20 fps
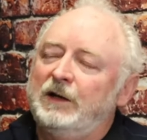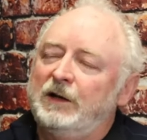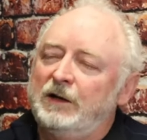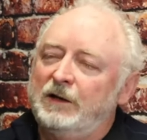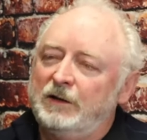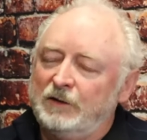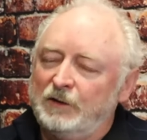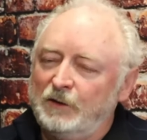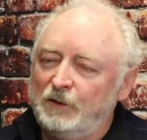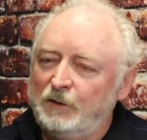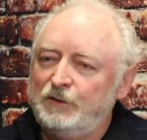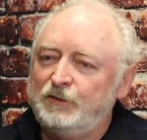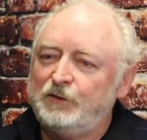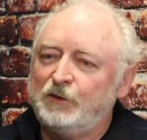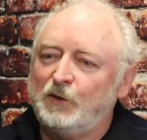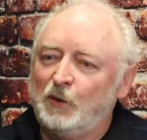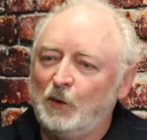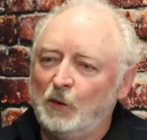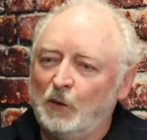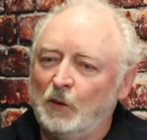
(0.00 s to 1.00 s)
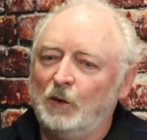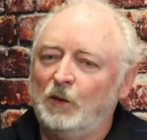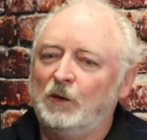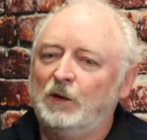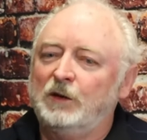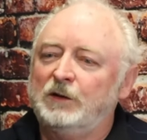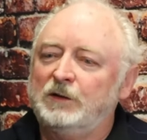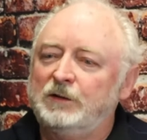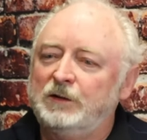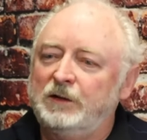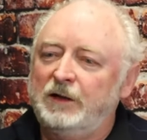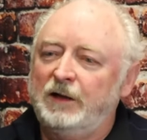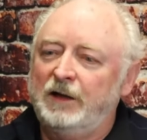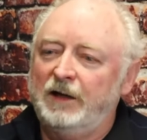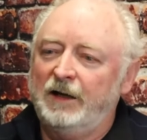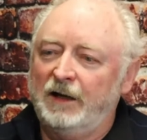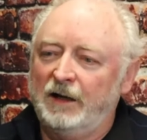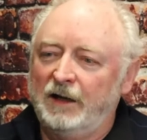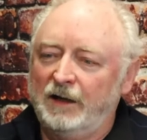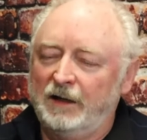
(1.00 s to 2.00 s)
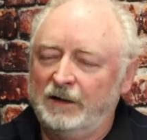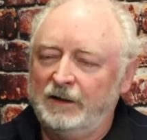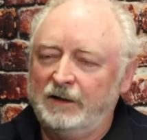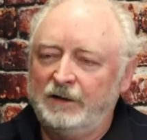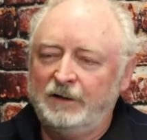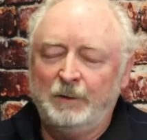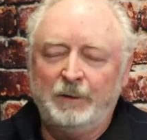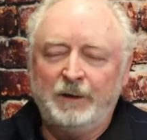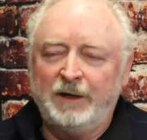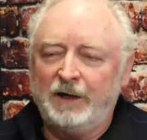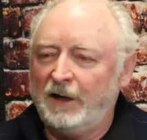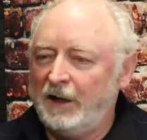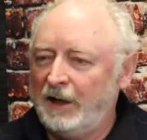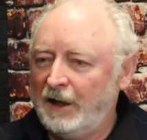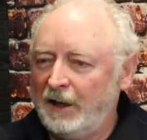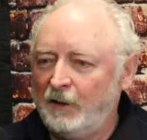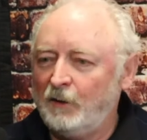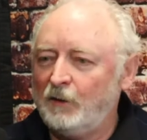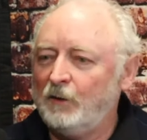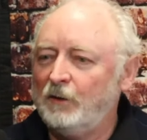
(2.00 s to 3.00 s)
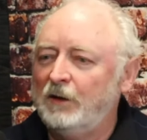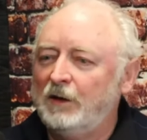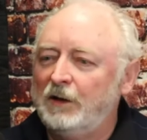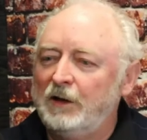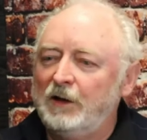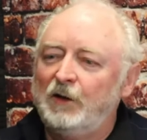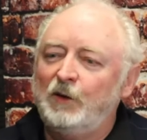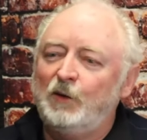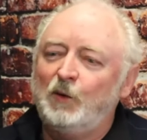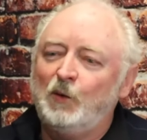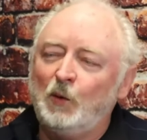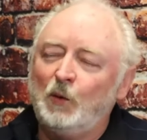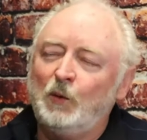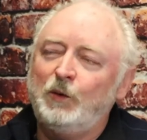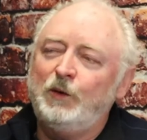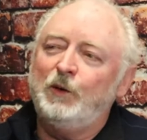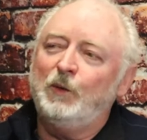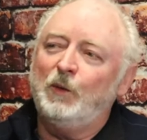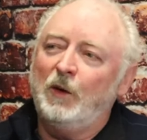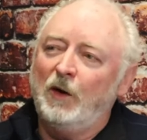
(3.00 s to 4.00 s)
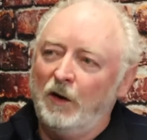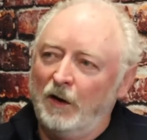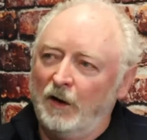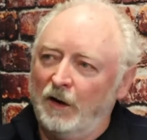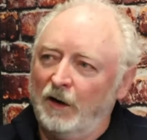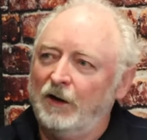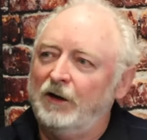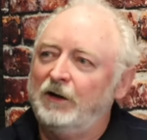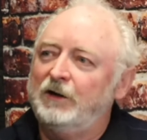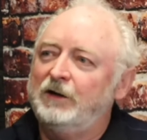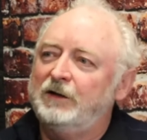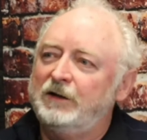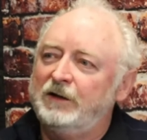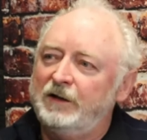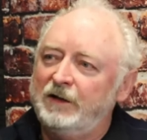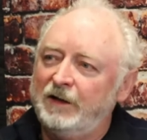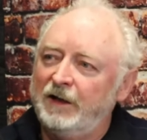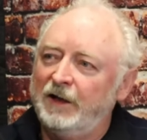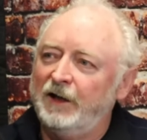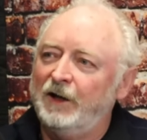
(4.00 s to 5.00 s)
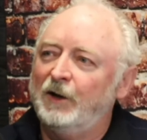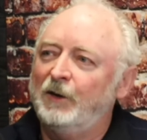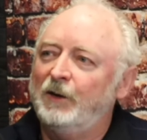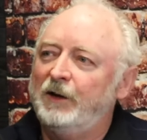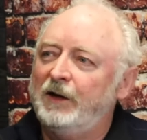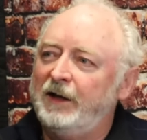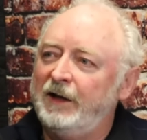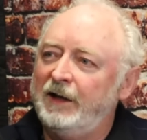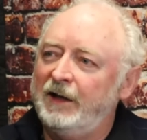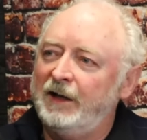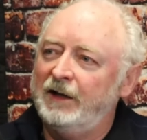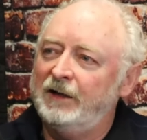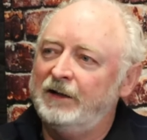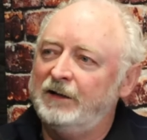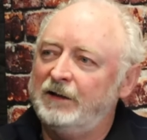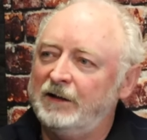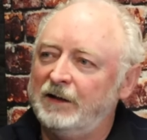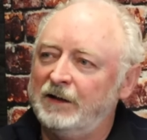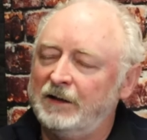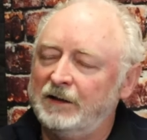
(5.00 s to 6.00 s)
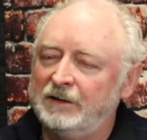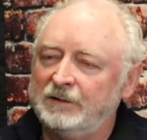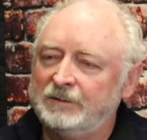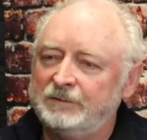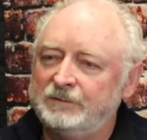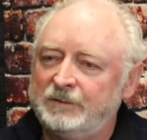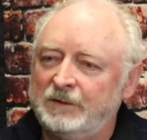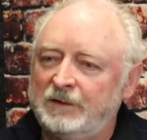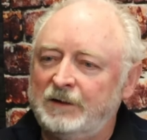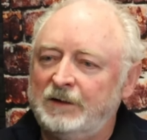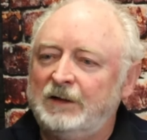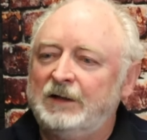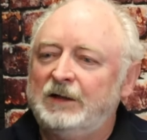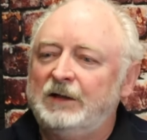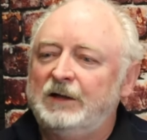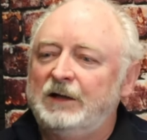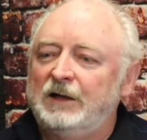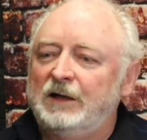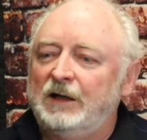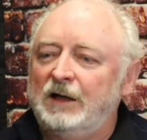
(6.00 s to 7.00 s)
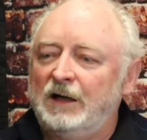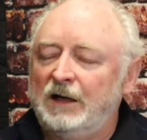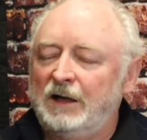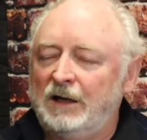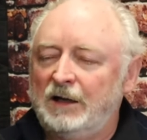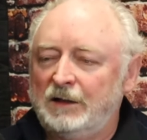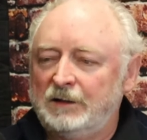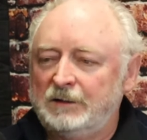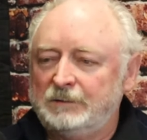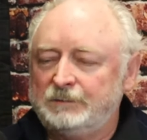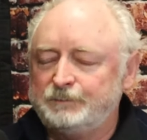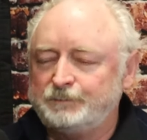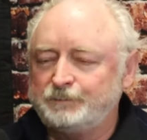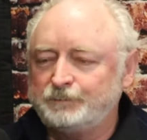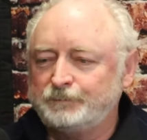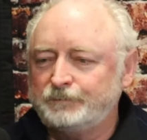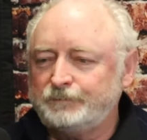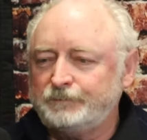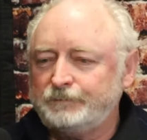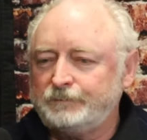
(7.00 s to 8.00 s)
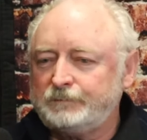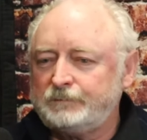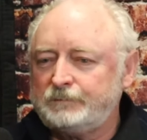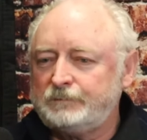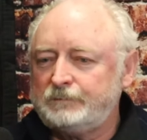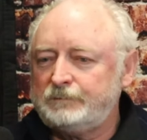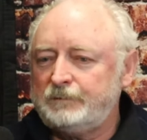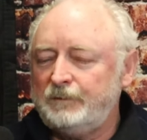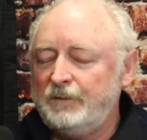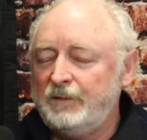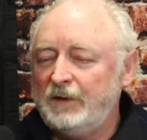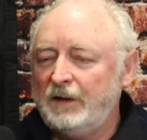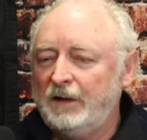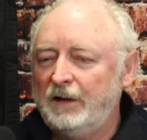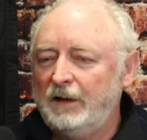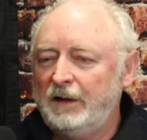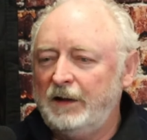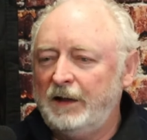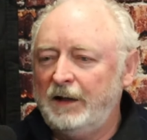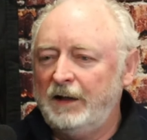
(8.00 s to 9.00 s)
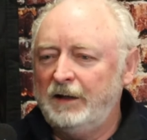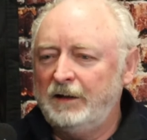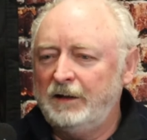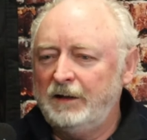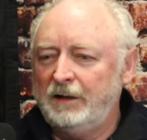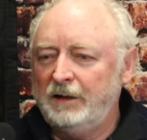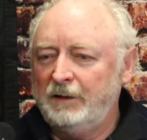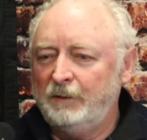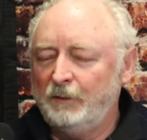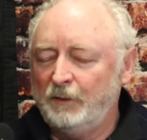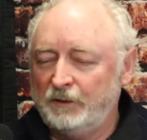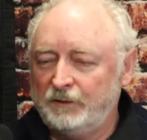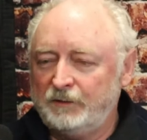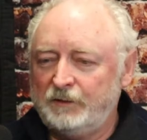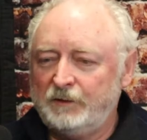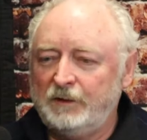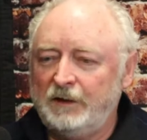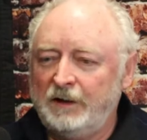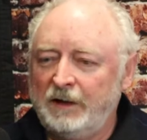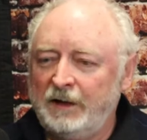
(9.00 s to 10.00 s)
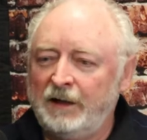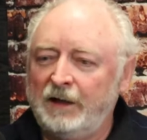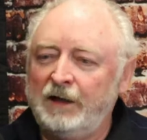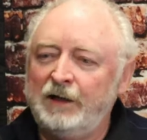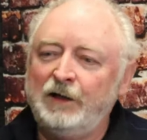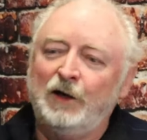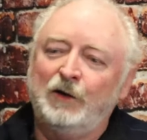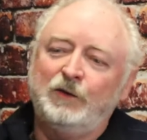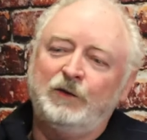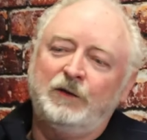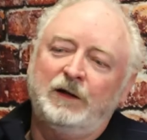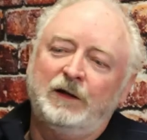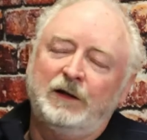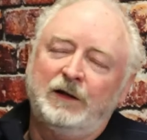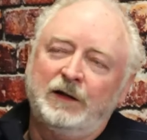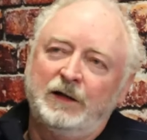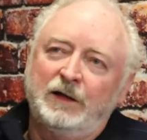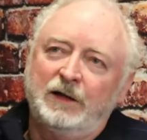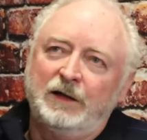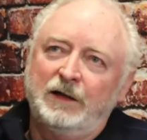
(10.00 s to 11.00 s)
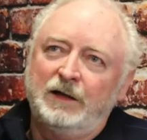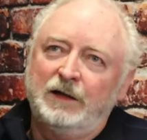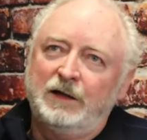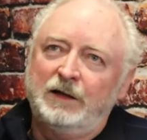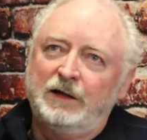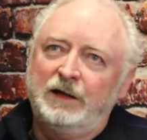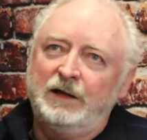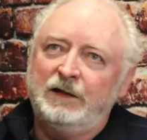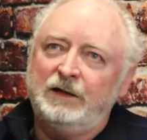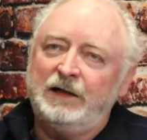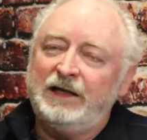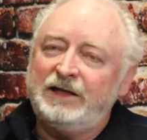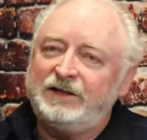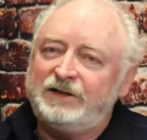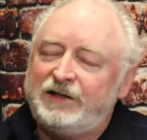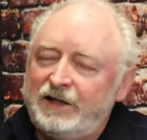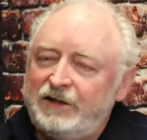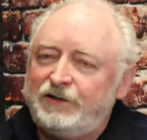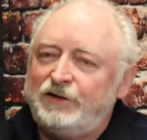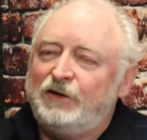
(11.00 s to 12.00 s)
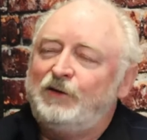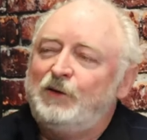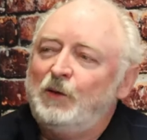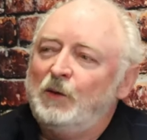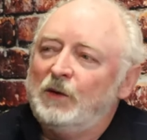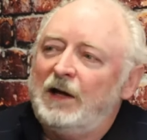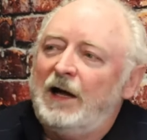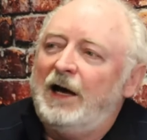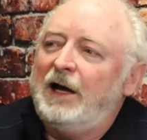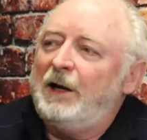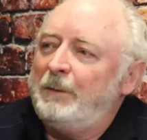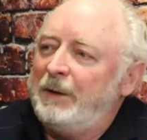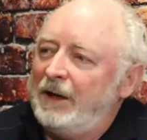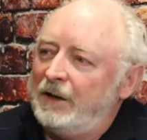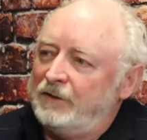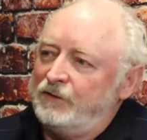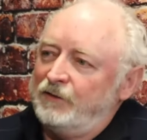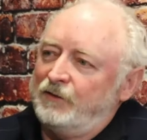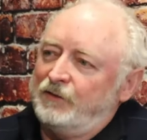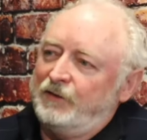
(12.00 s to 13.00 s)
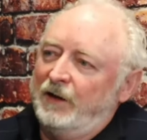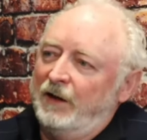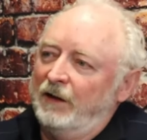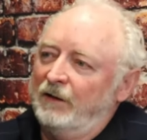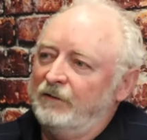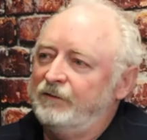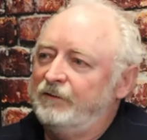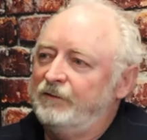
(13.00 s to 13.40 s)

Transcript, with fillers: lose your cool, uh, no matter how cool you are you know, and uh, uh, and it was, it, you know, it, it, teaches you a lot about yourself.